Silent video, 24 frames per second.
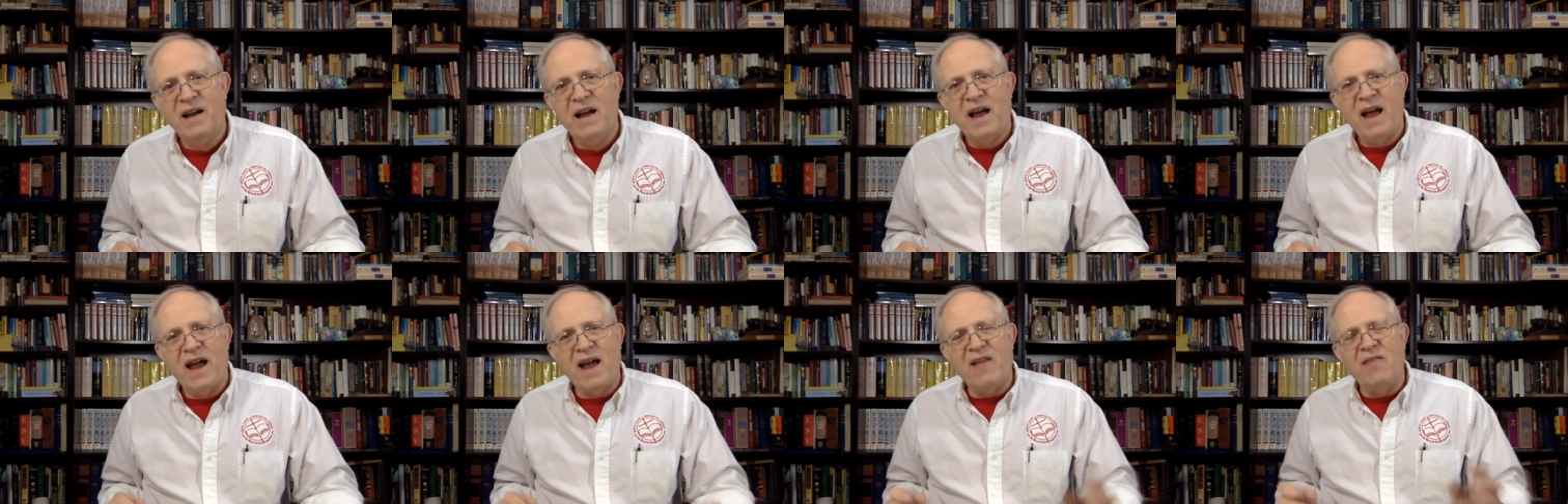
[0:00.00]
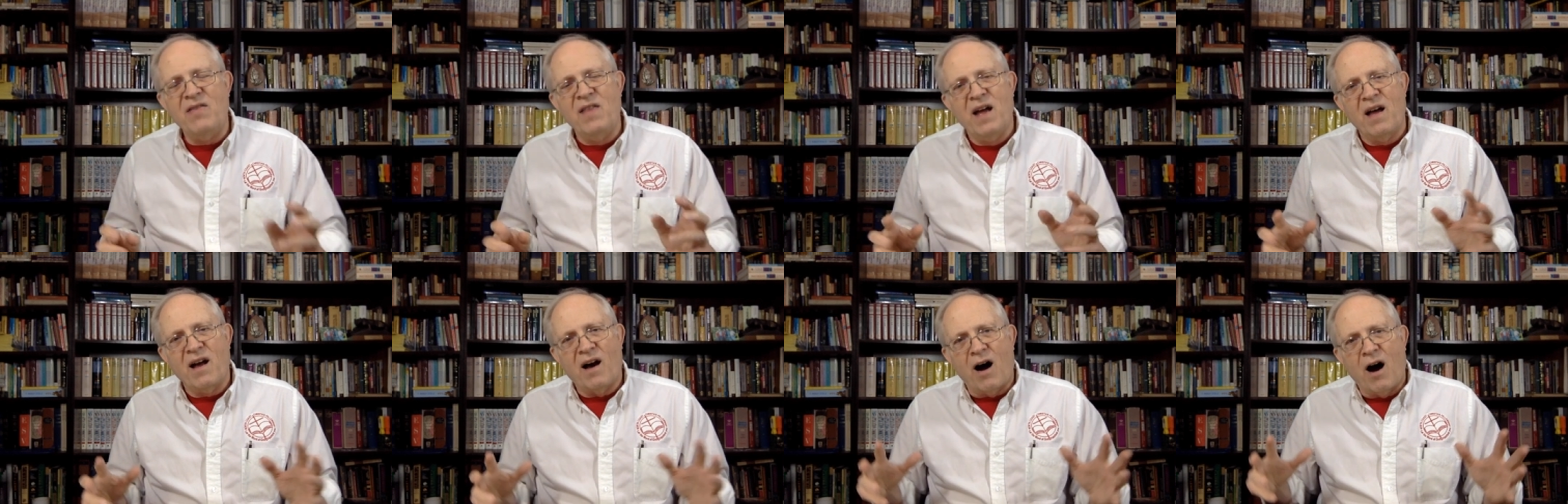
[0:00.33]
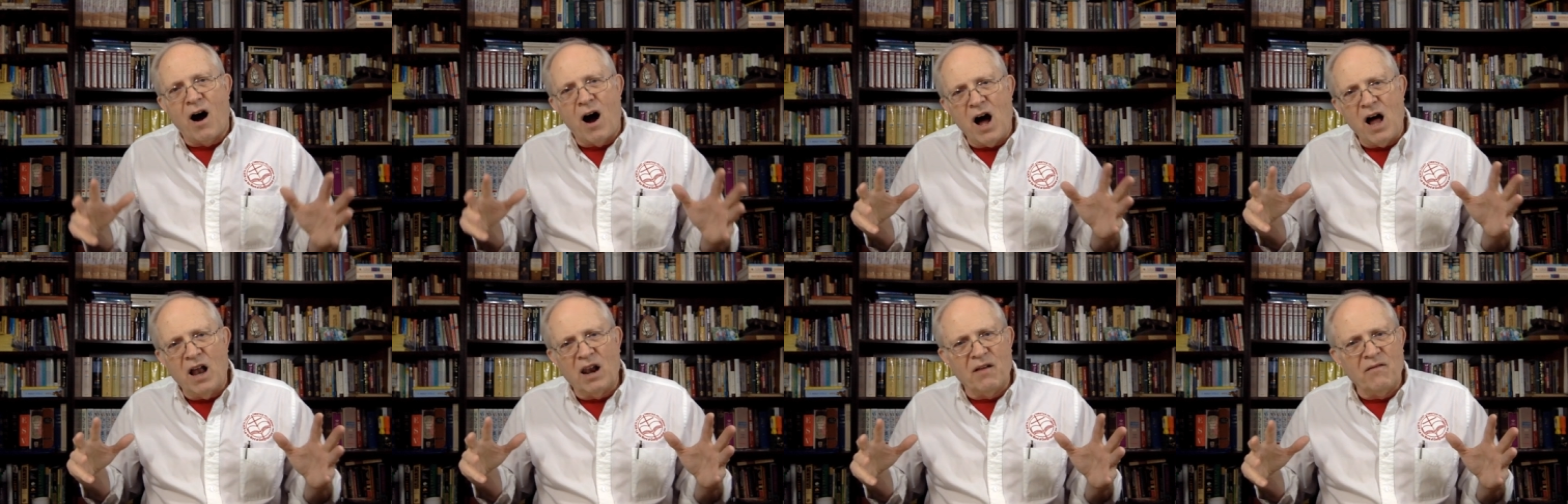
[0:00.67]
And
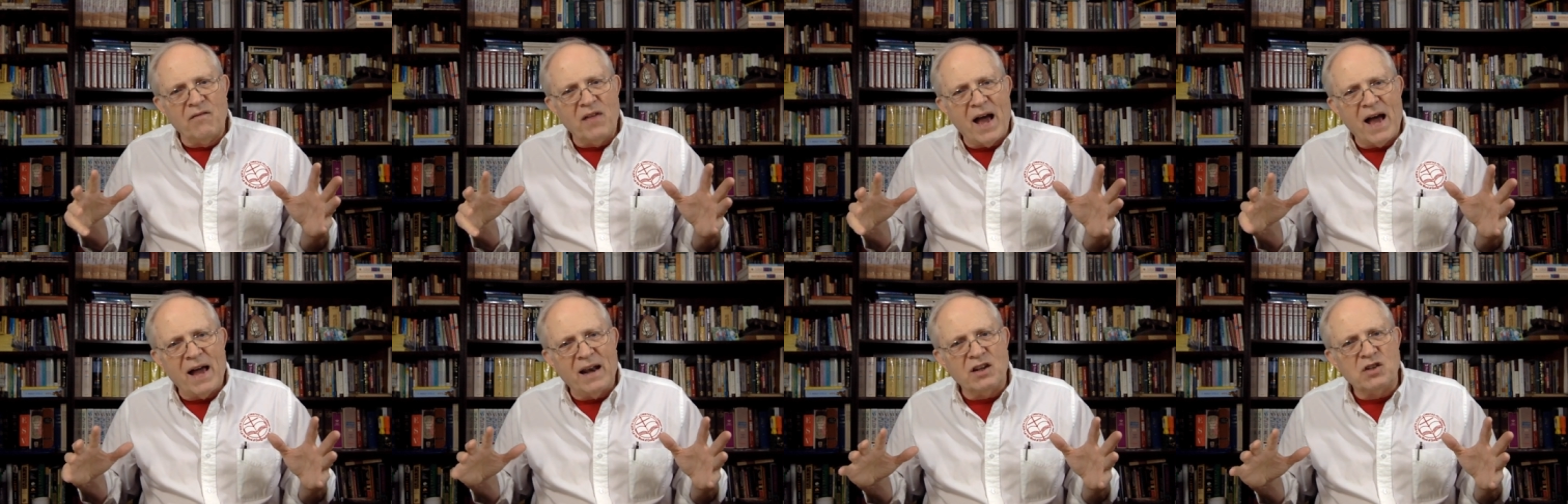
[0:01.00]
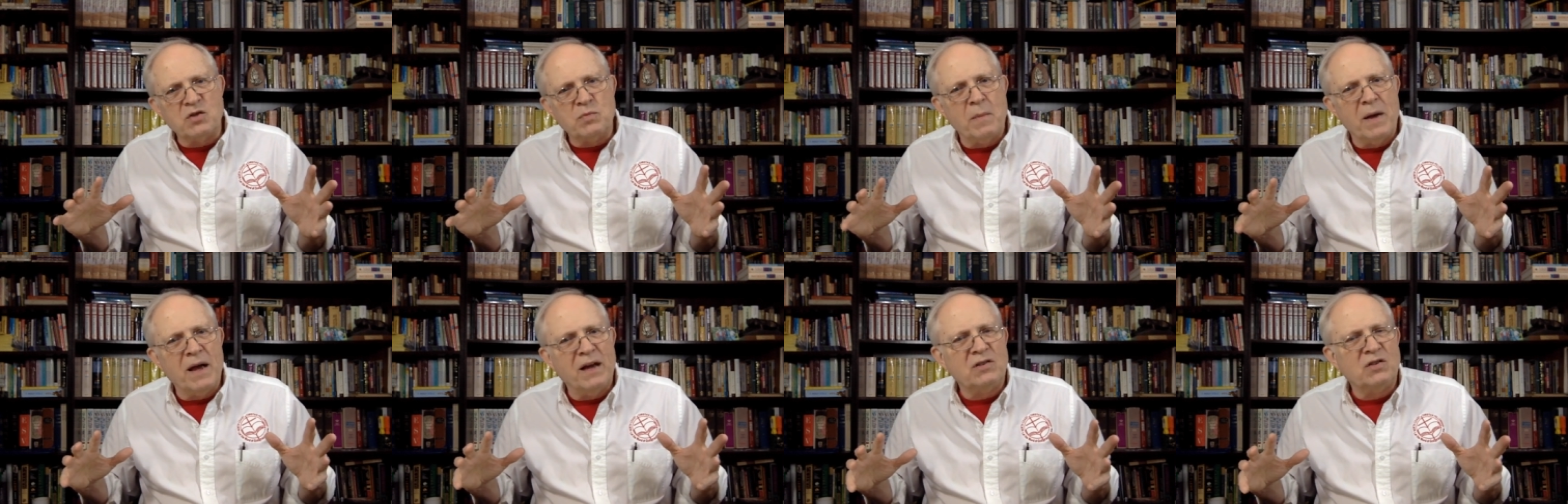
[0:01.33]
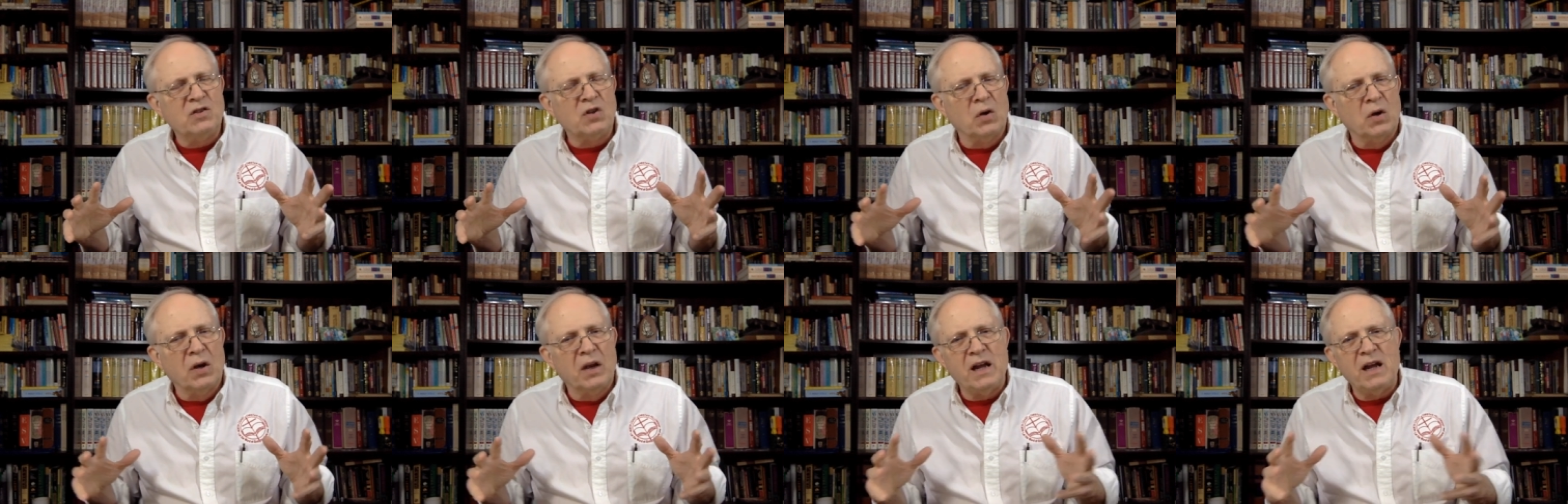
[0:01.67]
all of that is meant
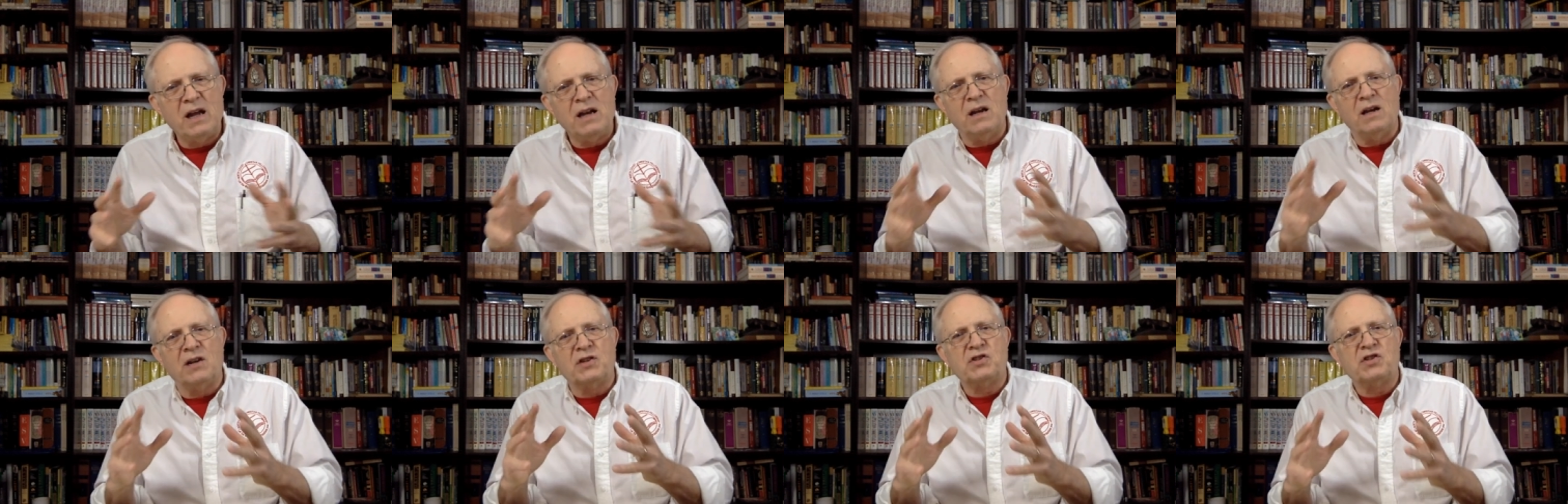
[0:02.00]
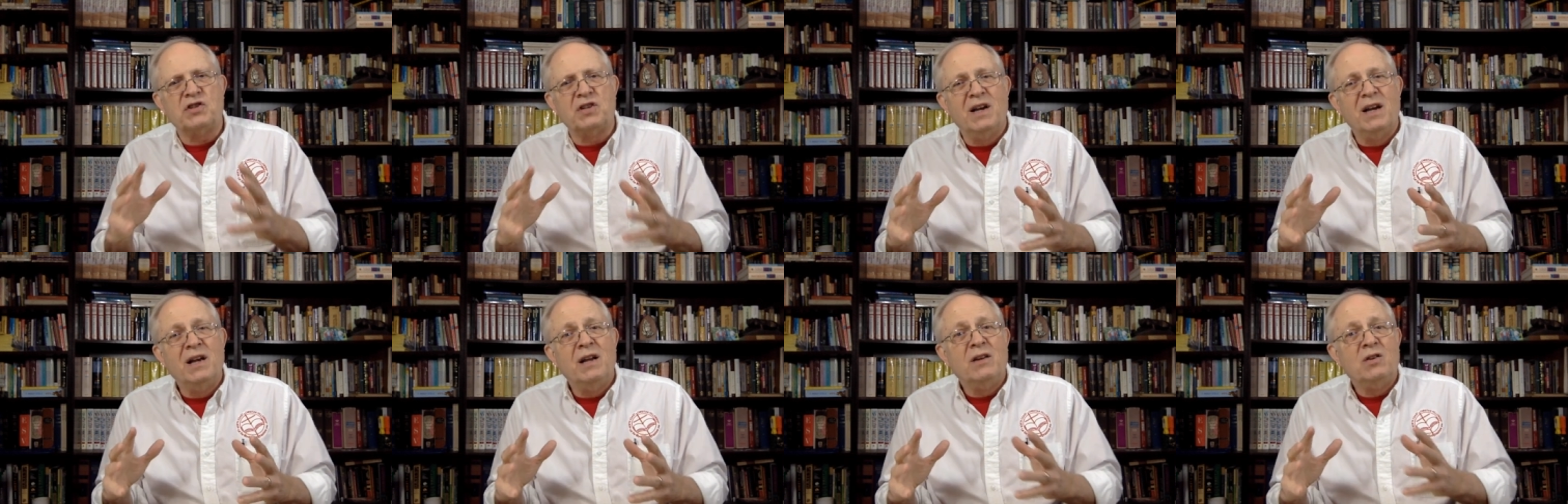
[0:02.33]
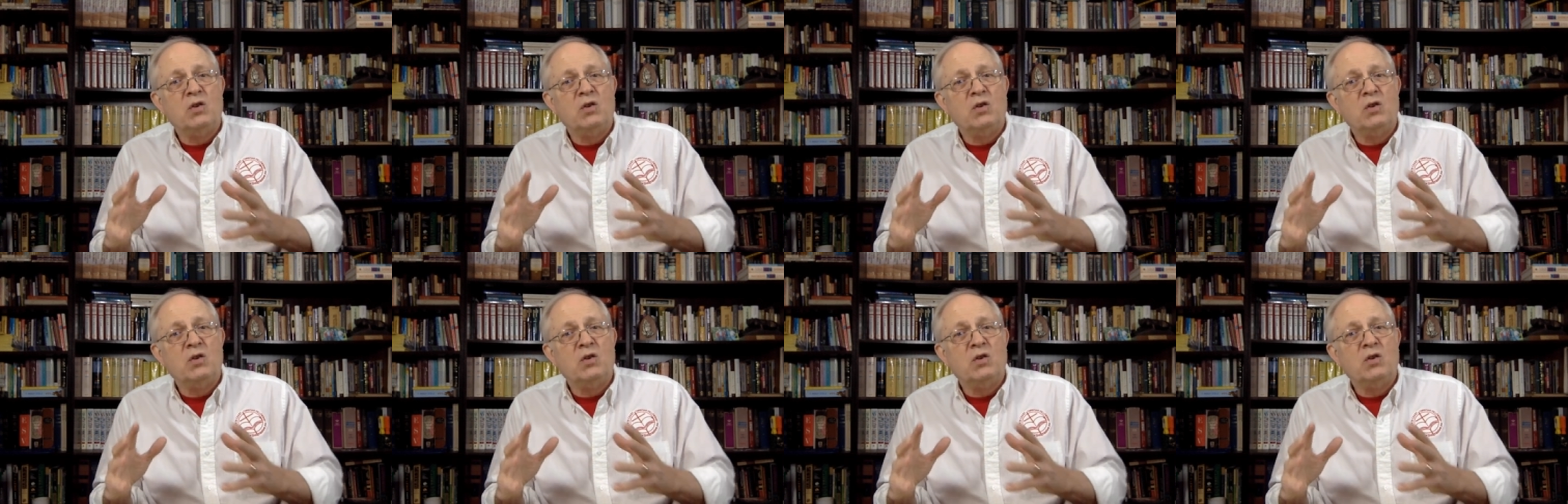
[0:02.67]
to lead us